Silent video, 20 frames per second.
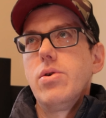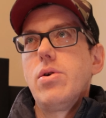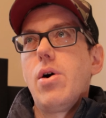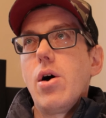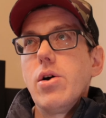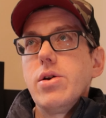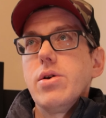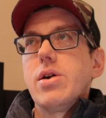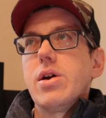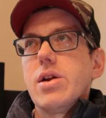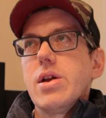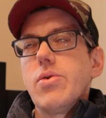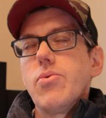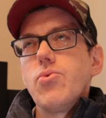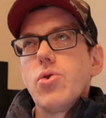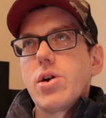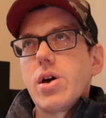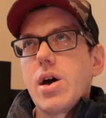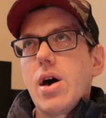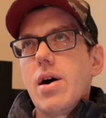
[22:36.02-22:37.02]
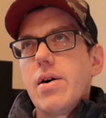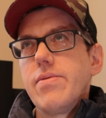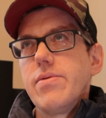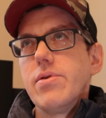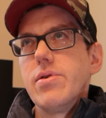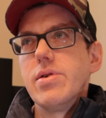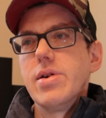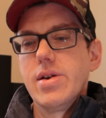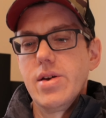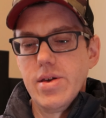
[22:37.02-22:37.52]
all you're going to
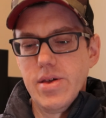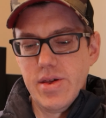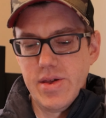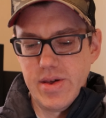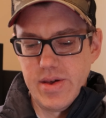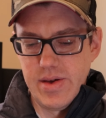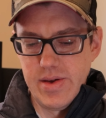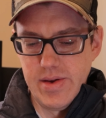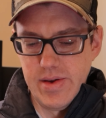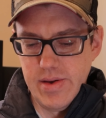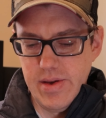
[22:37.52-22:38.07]
recover is,